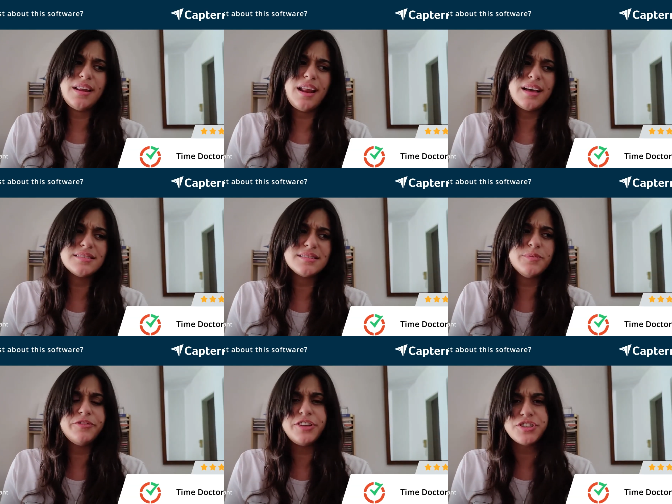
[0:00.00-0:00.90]
it has
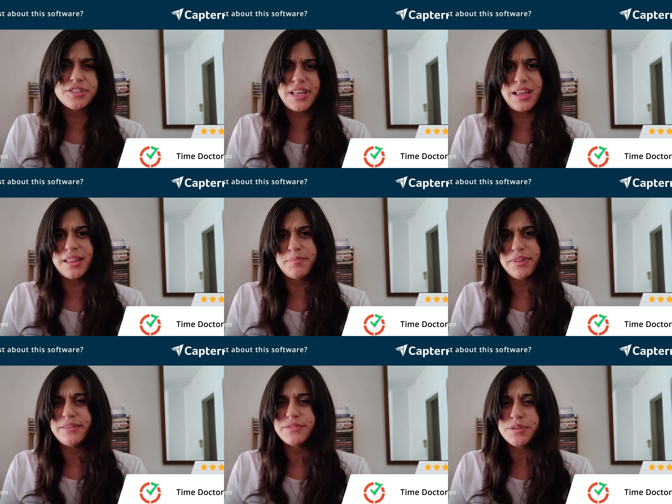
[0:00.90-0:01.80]
some features that I
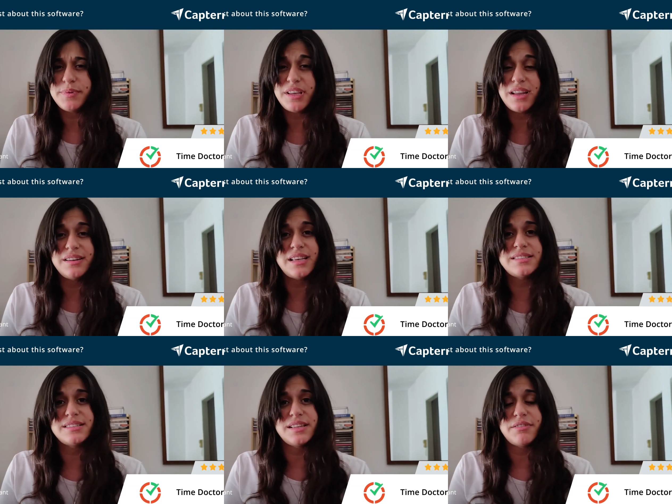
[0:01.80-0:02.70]
believe to be
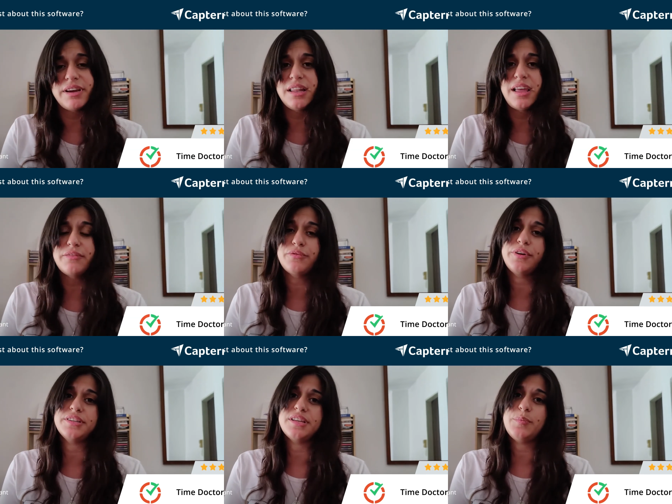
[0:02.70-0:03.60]
unnecessary, like, for
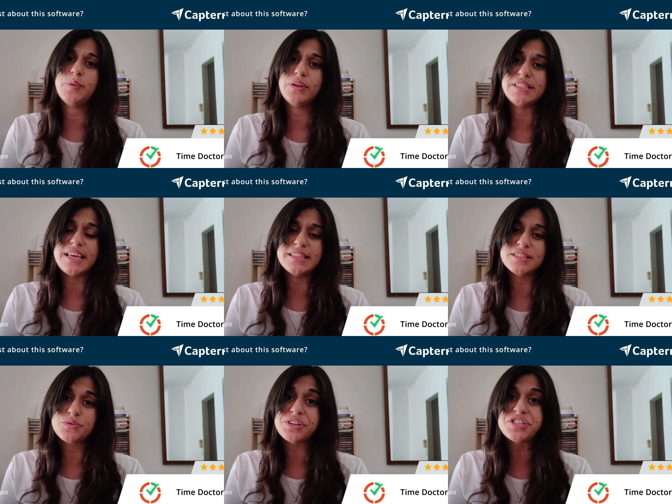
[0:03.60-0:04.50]
example, it
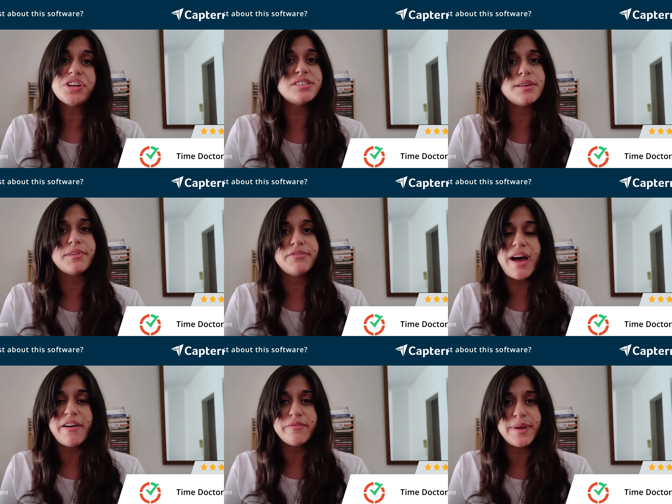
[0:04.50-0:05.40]
takes screenshots every
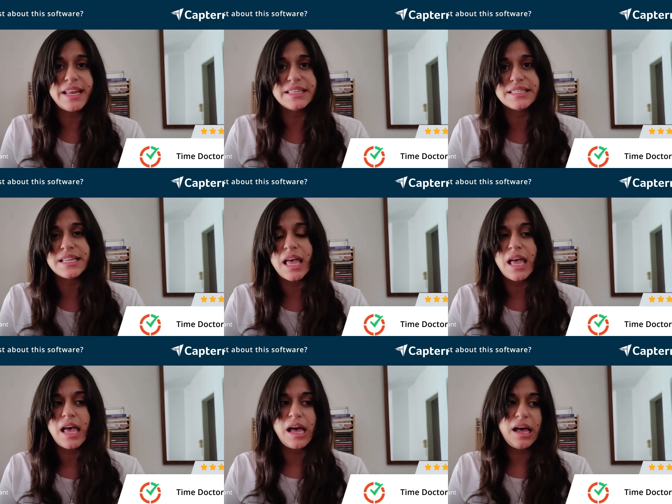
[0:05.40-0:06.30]
5 minutes
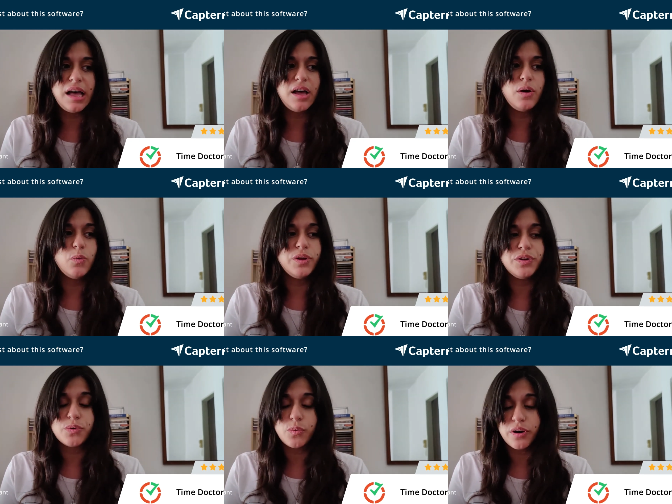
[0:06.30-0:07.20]
when
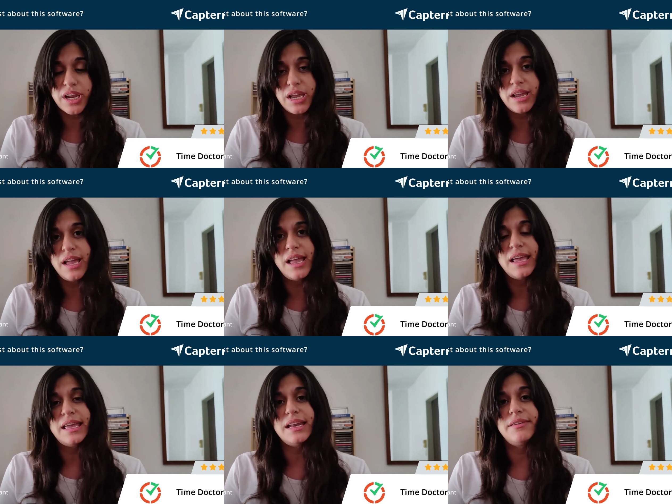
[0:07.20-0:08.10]
you're working.
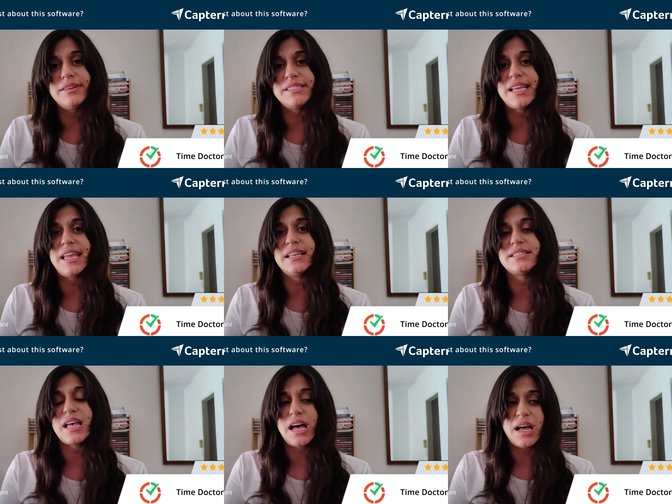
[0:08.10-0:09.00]
It even
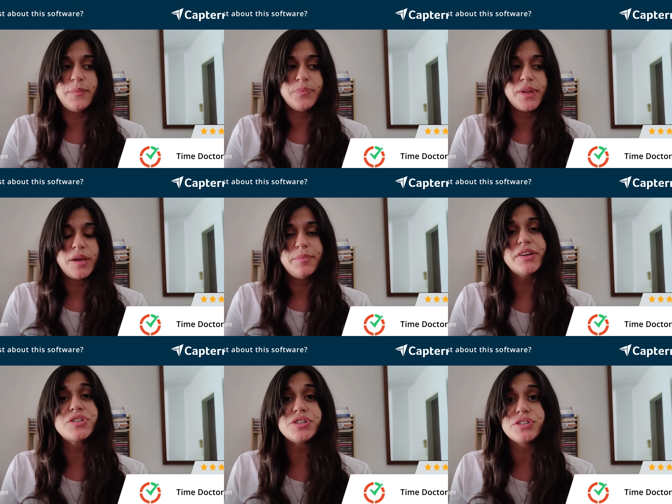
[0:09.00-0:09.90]
takes
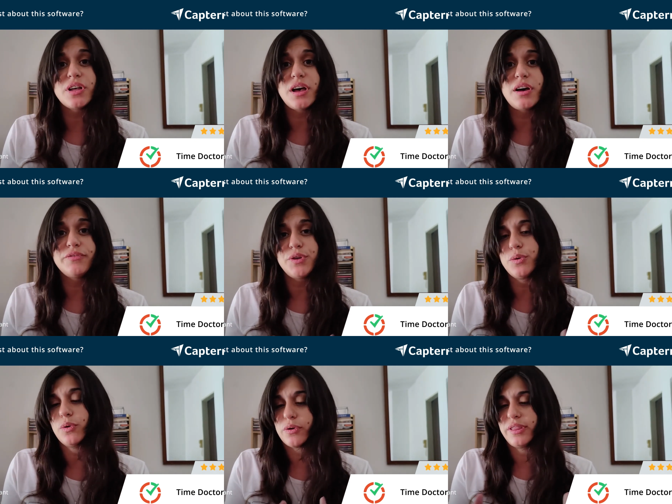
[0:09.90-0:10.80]
pictures of
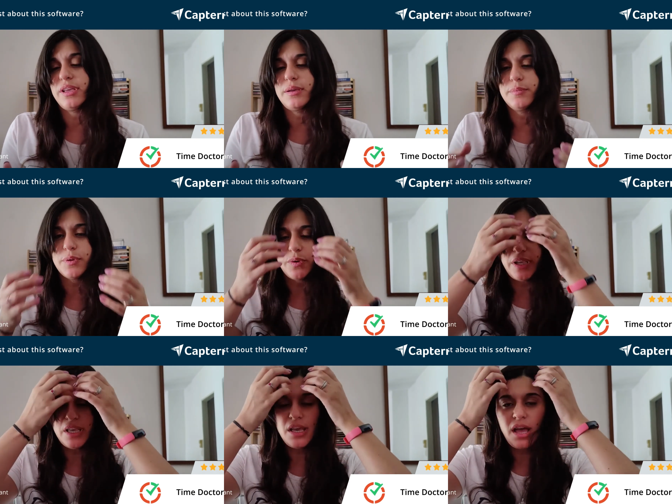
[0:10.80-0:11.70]
you or the
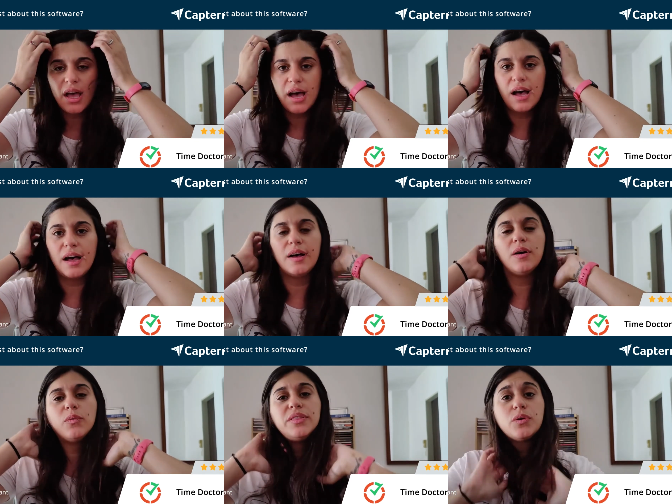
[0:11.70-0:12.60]
employee
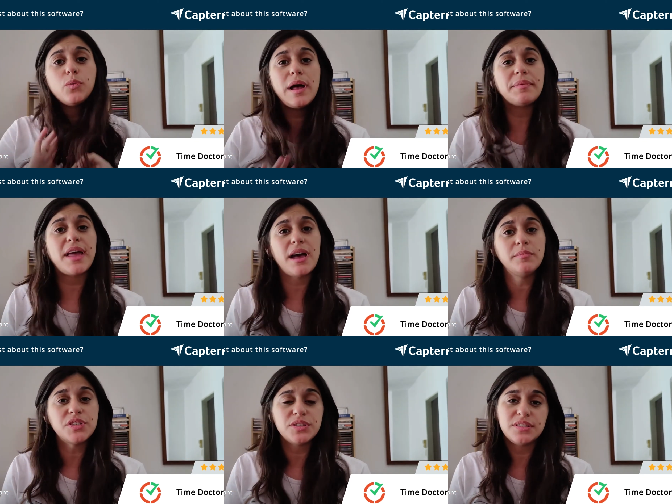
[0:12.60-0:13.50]
with your
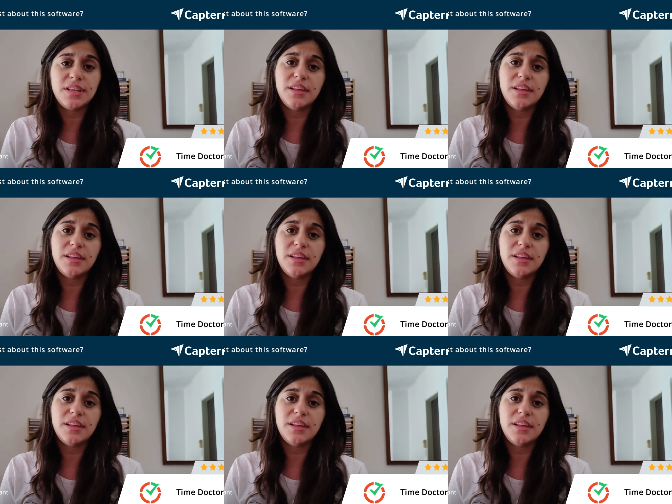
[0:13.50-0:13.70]
webcam to see